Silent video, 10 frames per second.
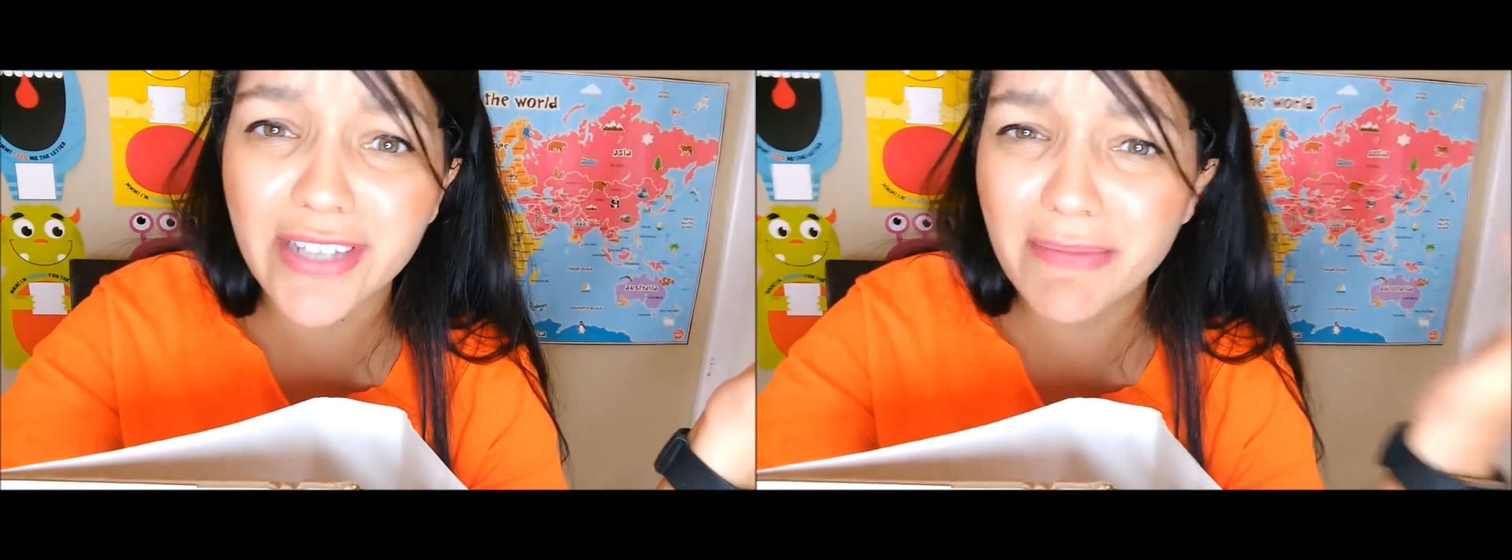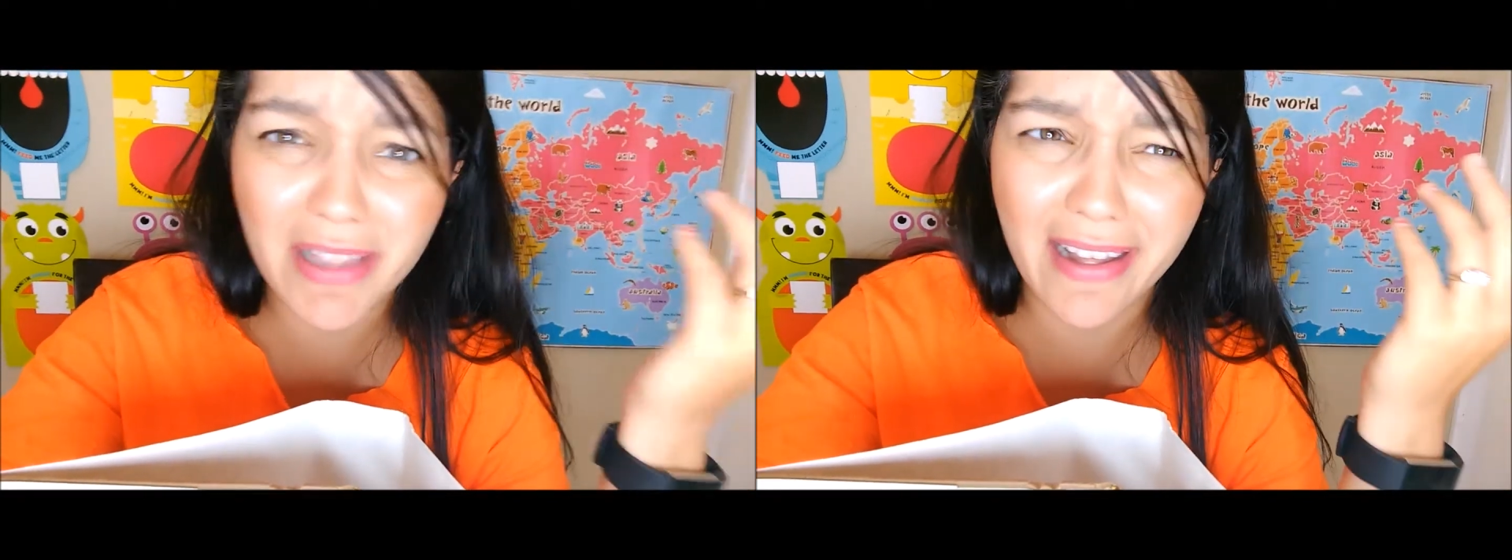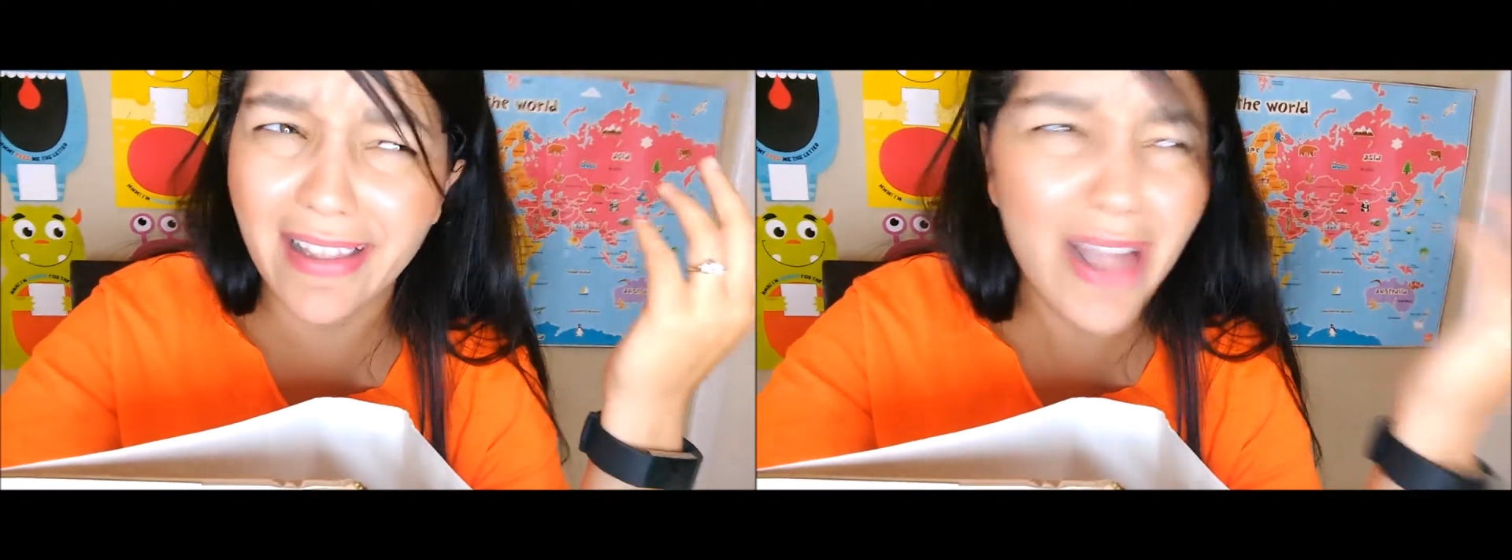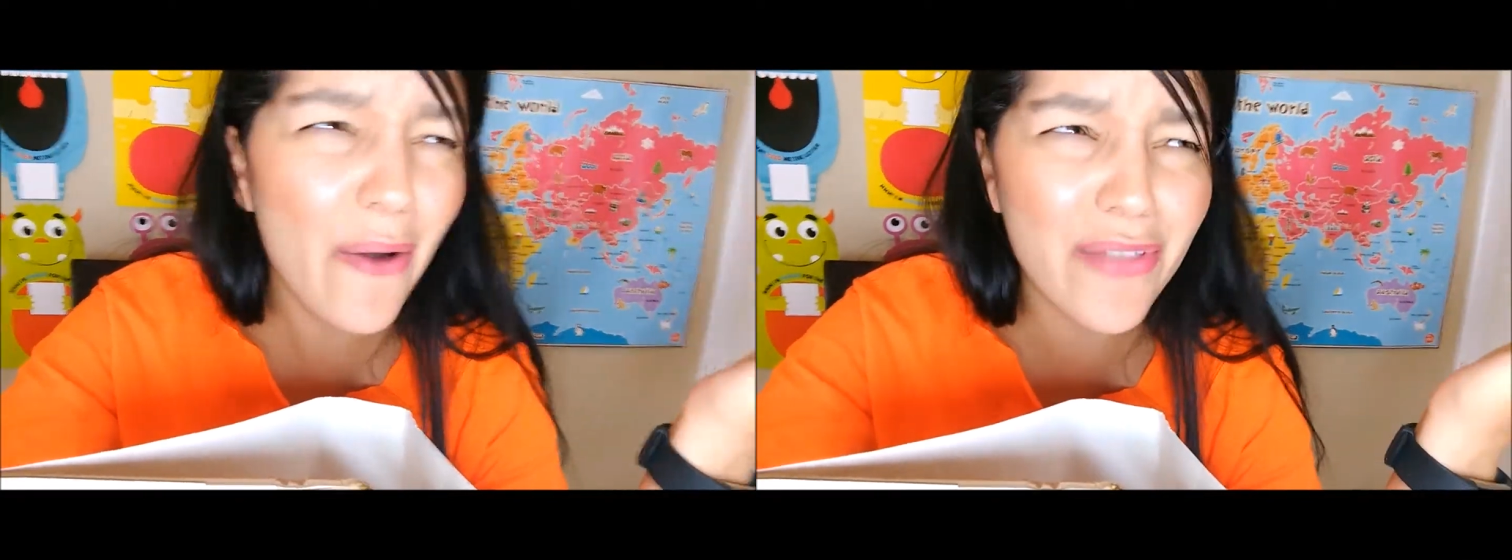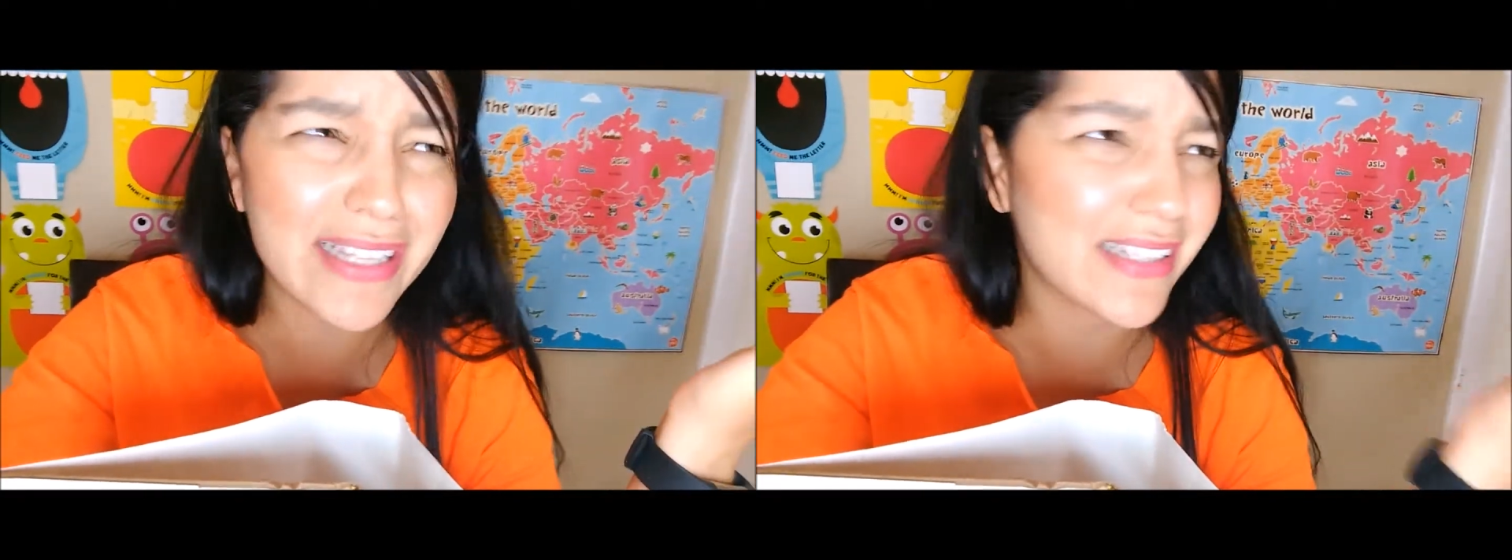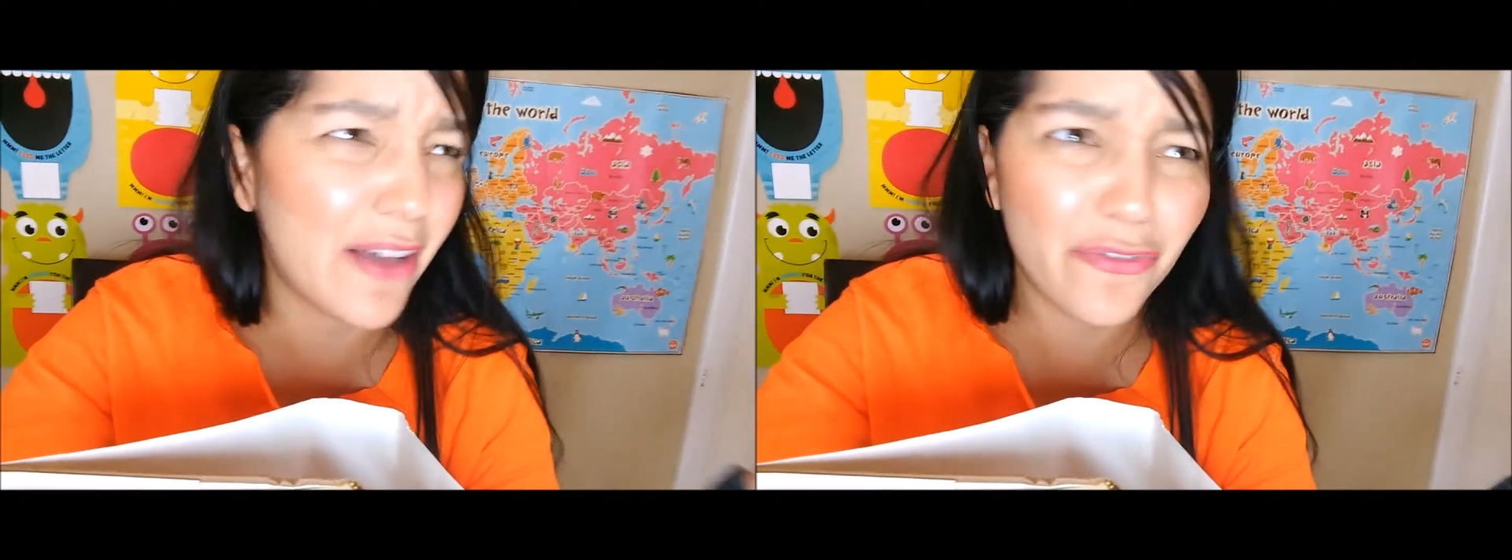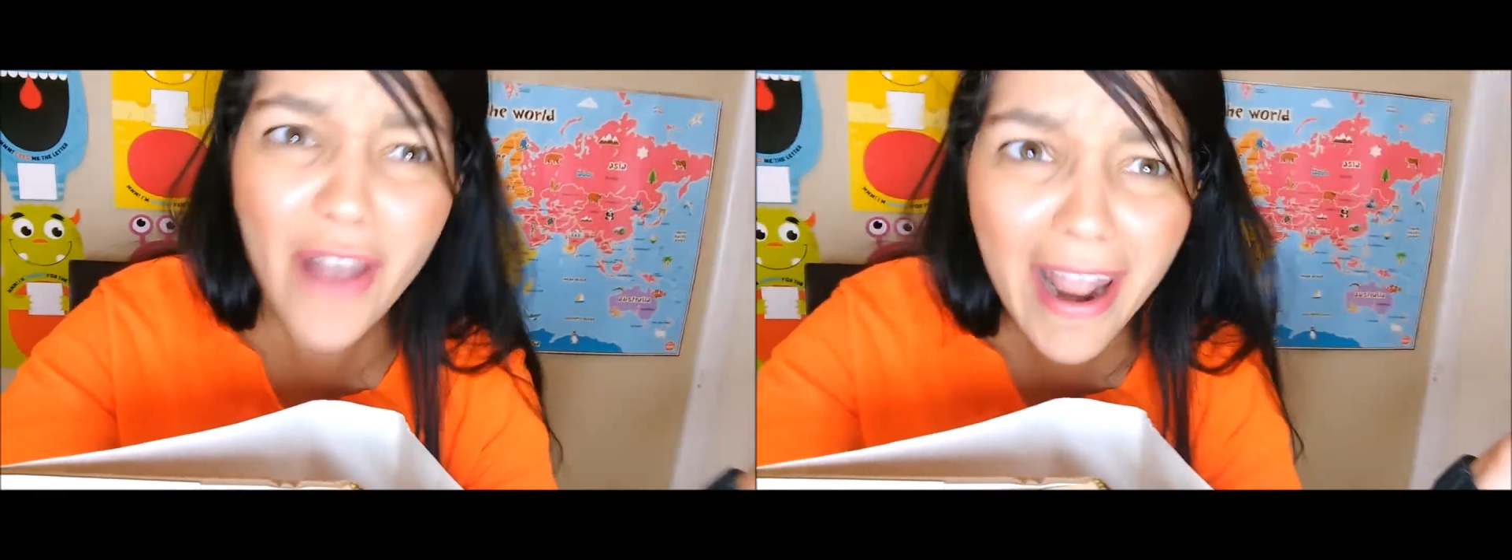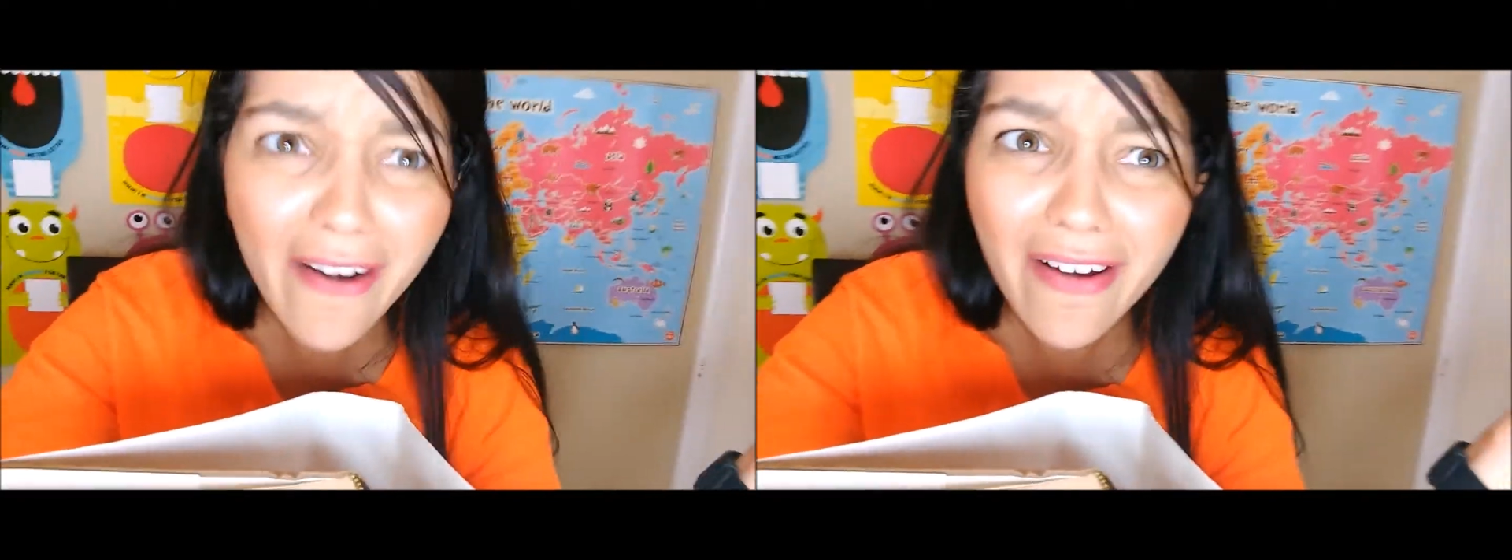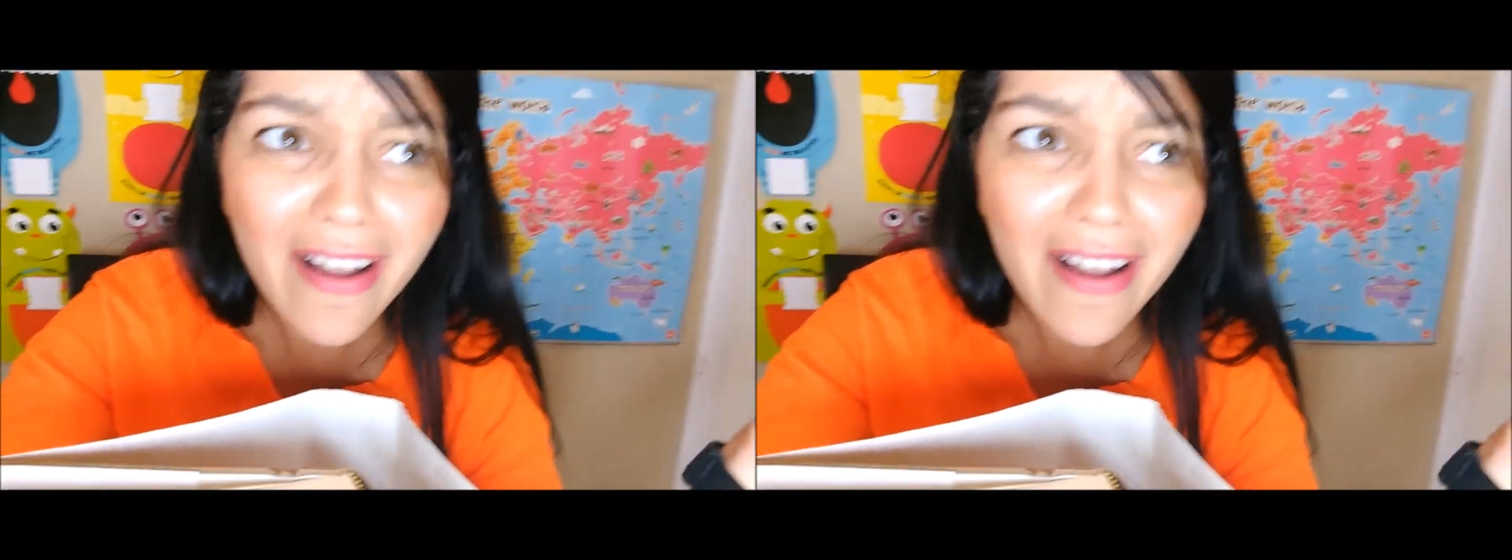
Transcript: I'd be like, hello, that's not fair.